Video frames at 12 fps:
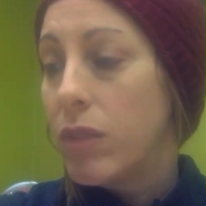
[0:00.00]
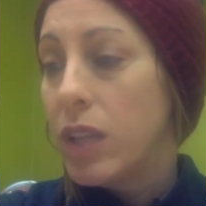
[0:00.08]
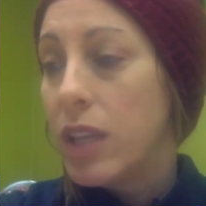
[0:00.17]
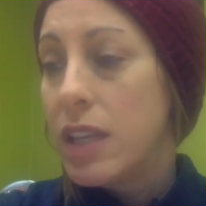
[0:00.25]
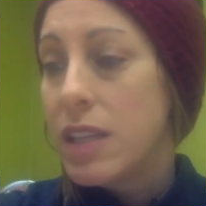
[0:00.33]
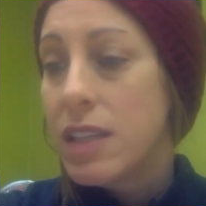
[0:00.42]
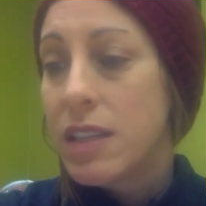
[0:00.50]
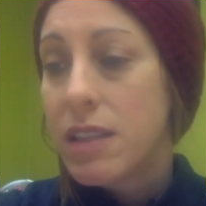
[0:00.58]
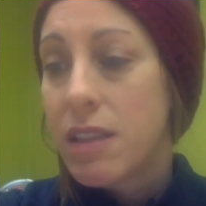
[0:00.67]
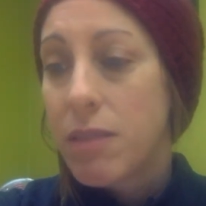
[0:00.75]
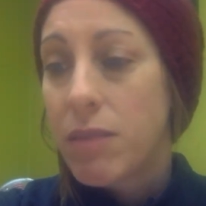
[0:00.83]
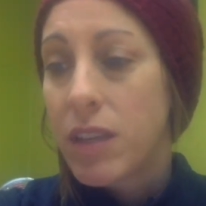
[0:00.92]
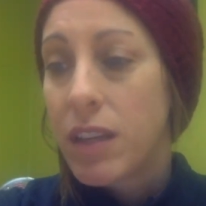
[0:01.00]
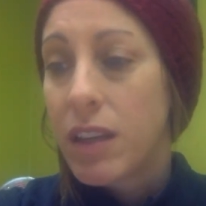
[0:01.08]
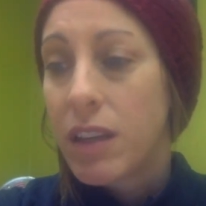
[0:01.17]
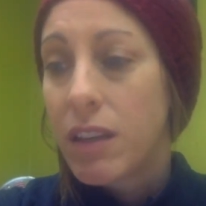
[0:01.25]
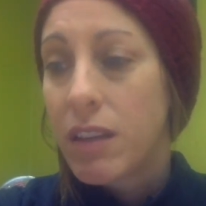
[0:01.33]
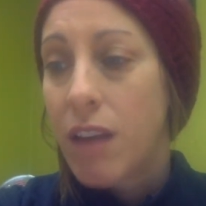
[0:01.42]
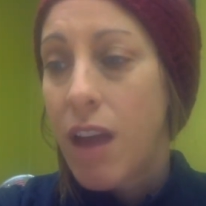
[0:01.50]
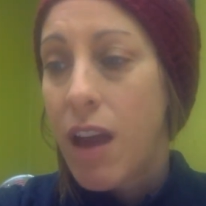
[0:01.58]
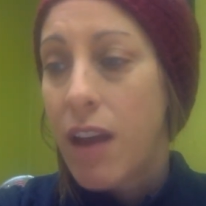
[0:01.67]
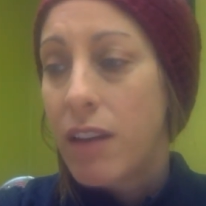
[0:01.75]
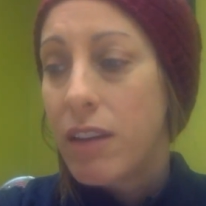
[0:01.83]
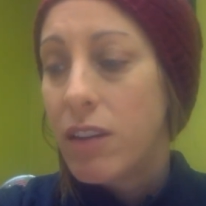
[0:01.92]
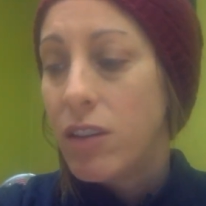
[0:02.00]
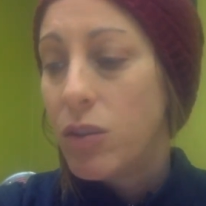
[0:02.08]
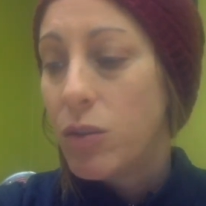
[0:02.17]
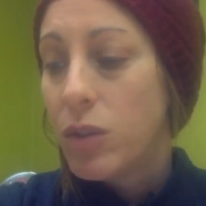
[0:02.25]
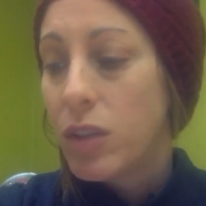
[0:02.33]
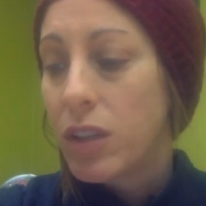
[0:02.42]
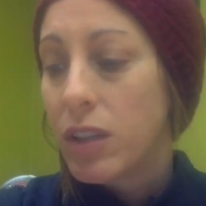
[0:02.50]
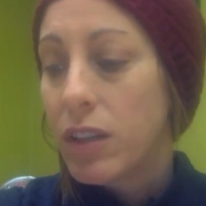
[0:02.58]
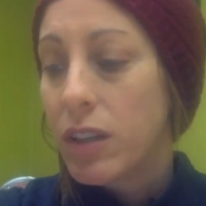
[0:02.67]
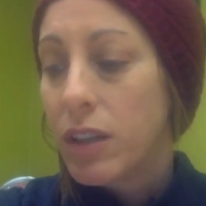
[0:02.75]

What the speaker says: Is it something that you're